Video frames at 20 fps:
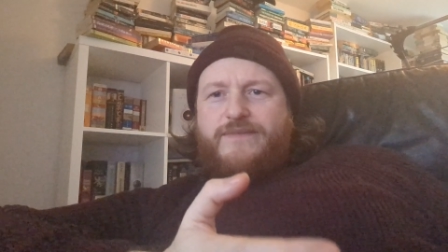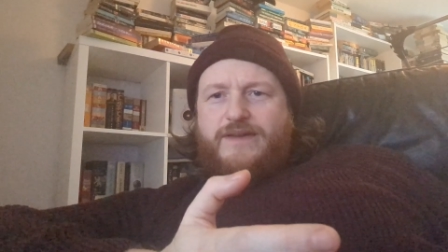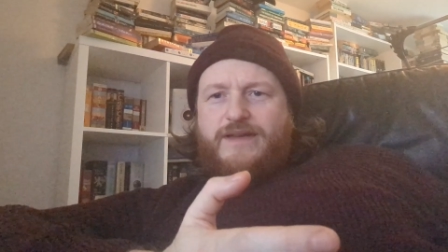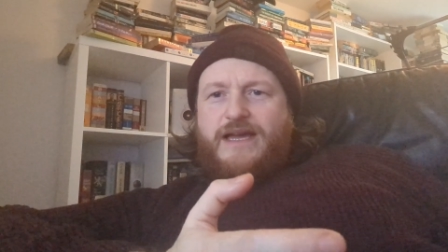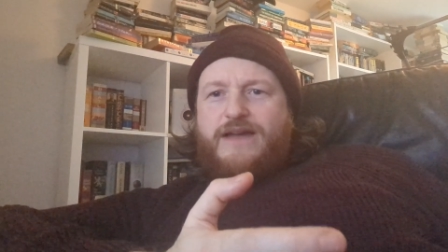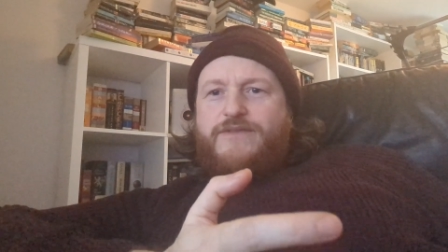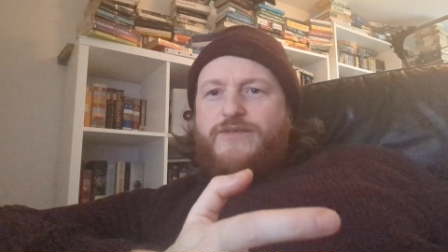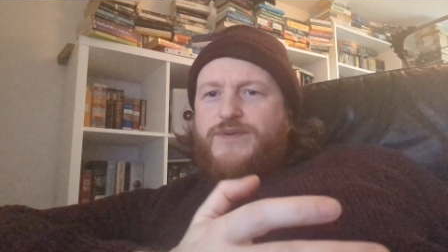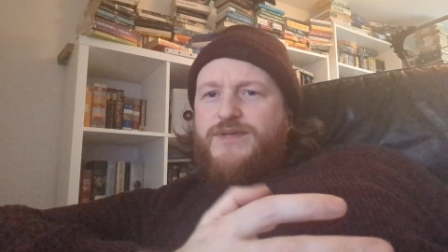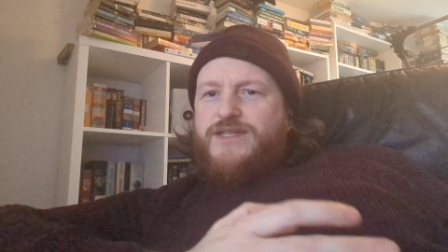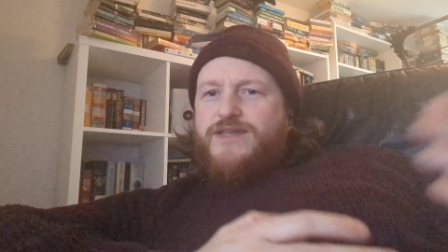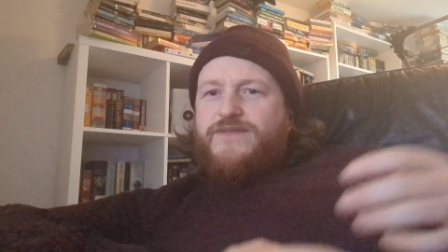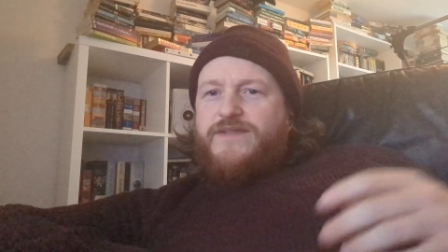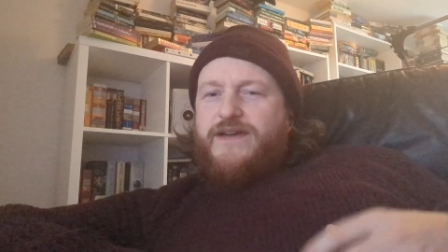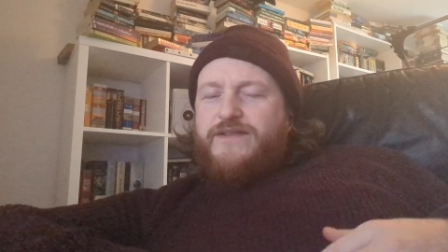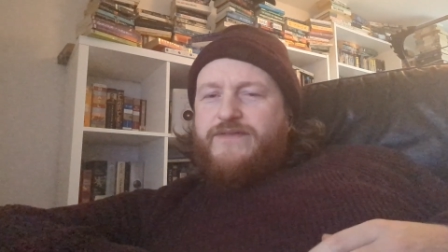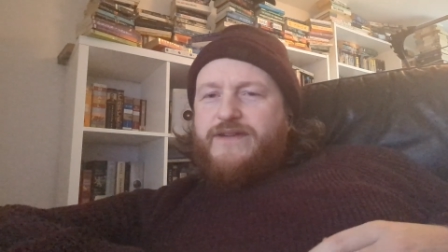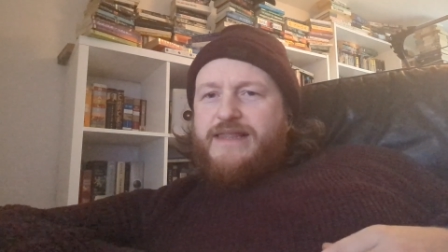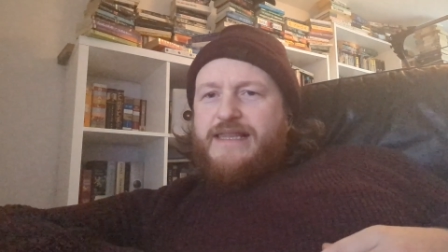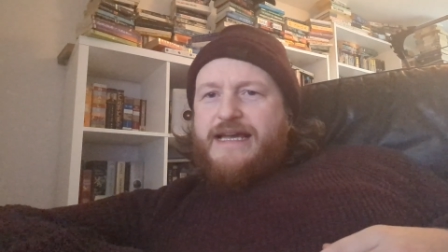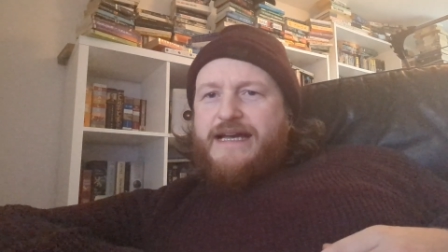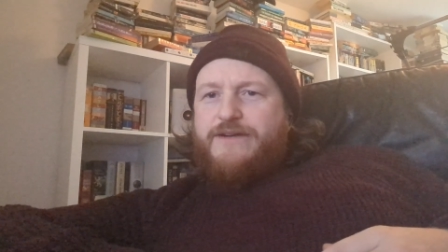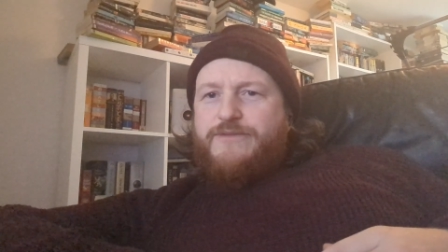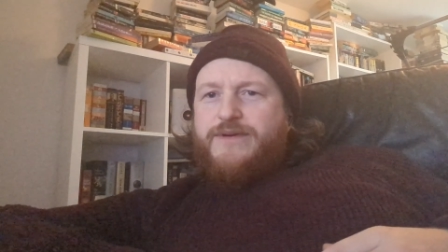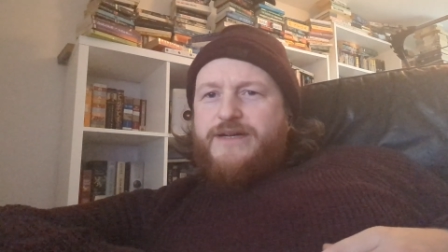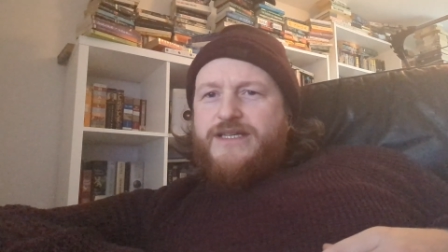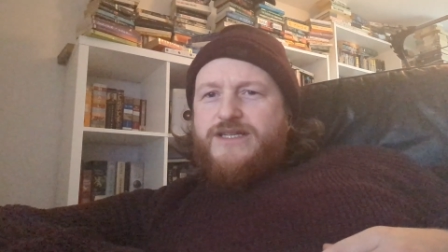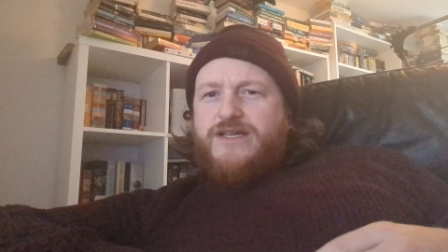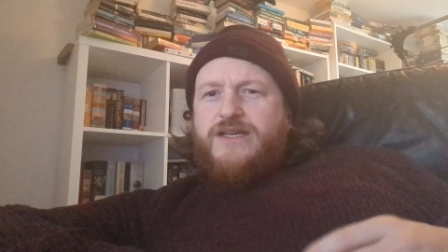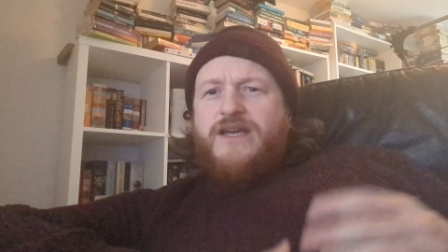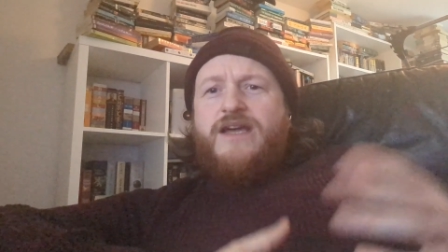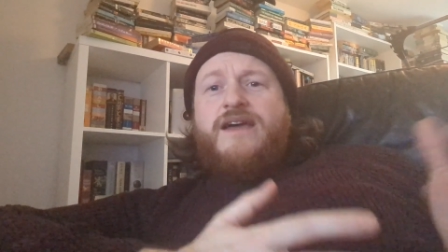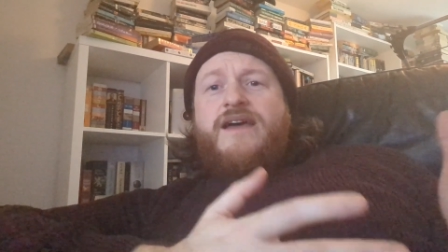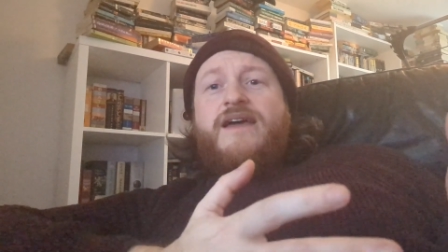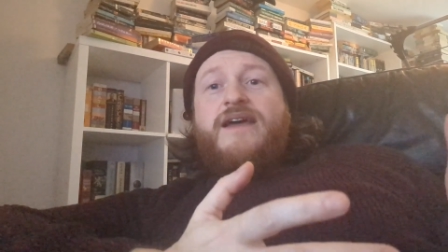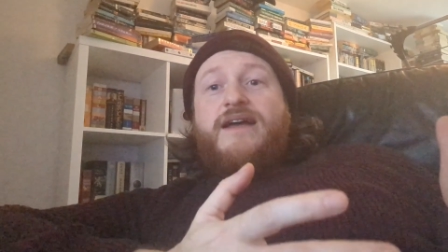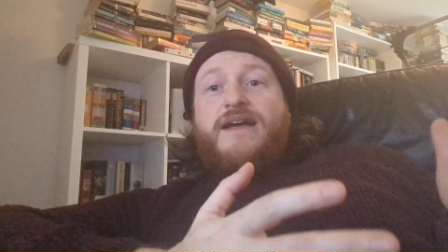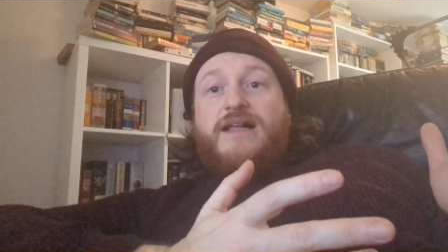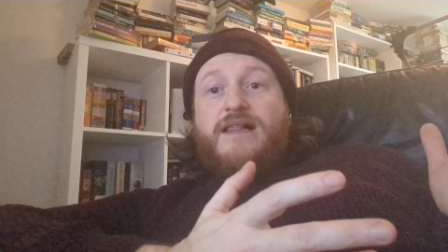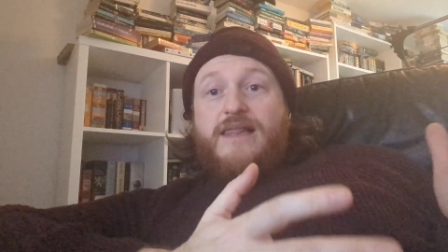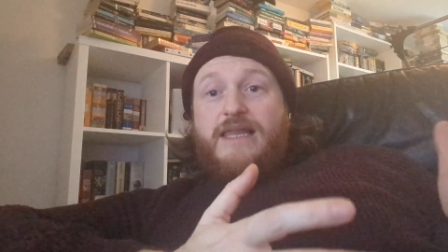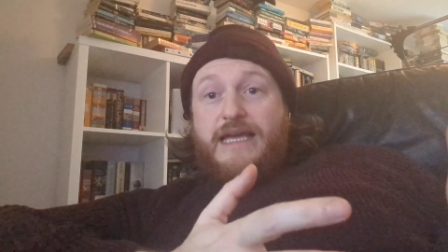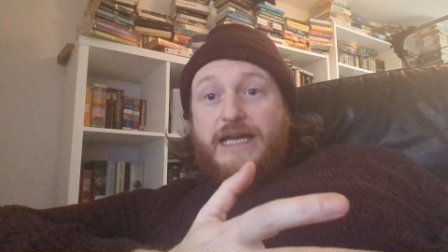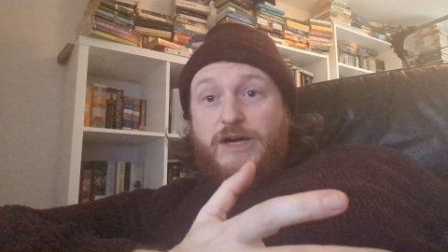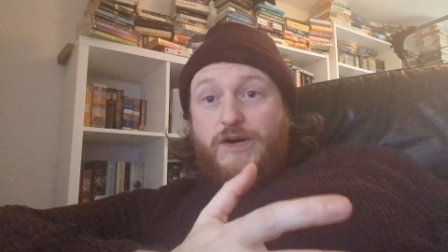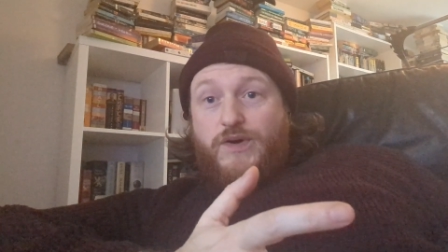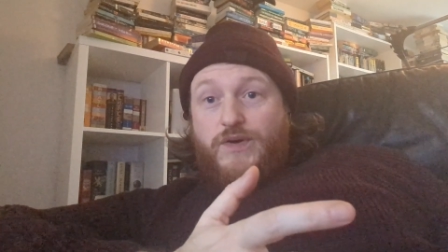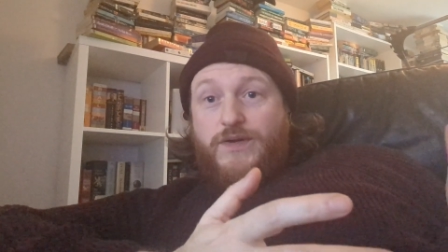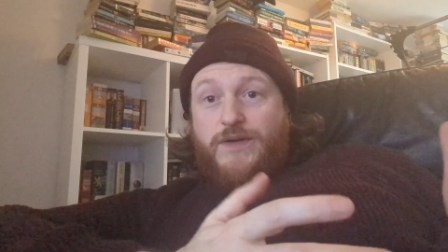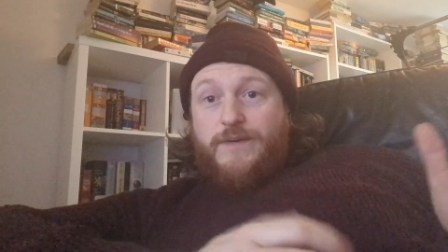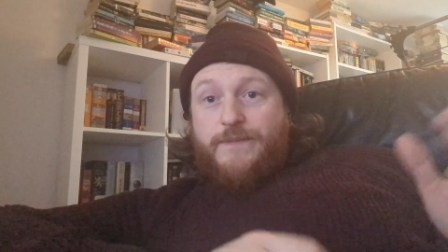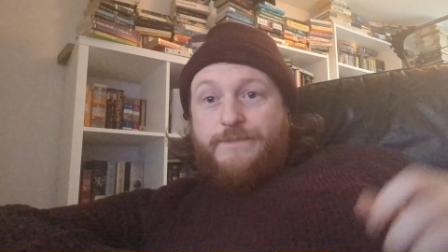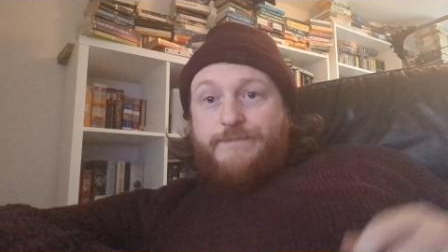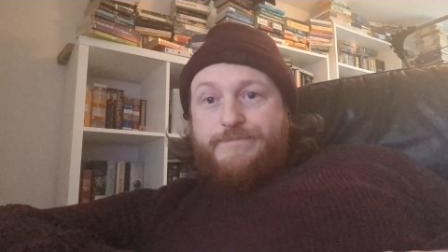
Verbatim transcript: everyone's favourite language, Klingon.